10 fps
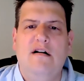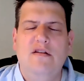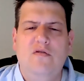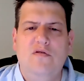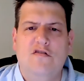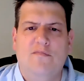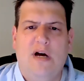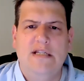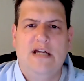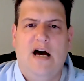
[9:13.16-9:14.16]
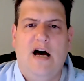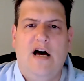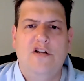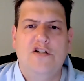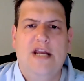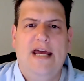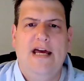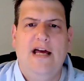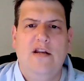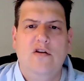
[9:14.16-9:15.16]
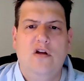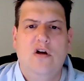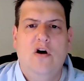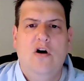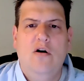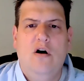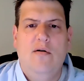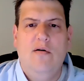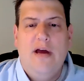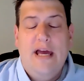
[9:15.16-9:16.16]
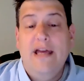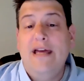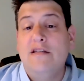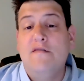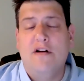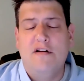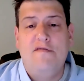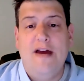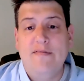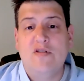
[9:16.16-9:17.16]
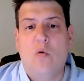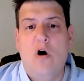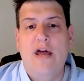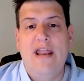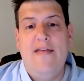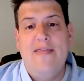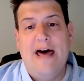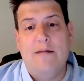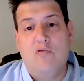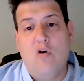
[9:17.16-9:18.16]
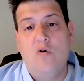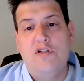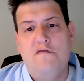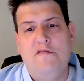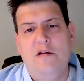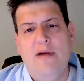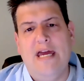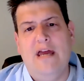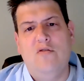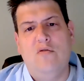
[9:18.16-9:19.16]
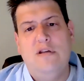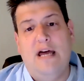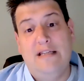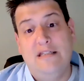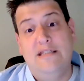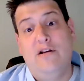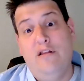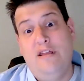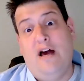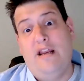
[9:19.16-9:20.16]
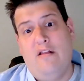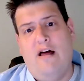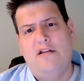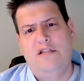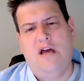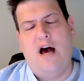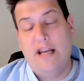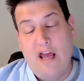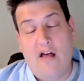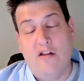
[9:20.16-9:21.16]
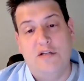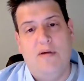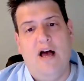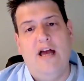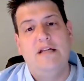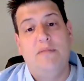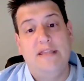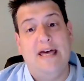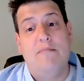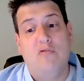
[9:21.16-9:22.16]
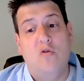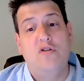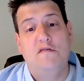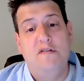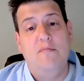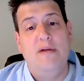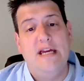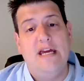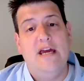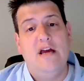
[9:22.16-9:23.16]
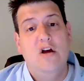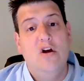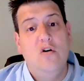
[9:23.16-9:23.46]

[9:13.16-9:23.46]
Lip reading: use of montage, and it's a very famous one, and that approach to filmmaking, though not necessarily the ideology behind it, but that approach to filmmaking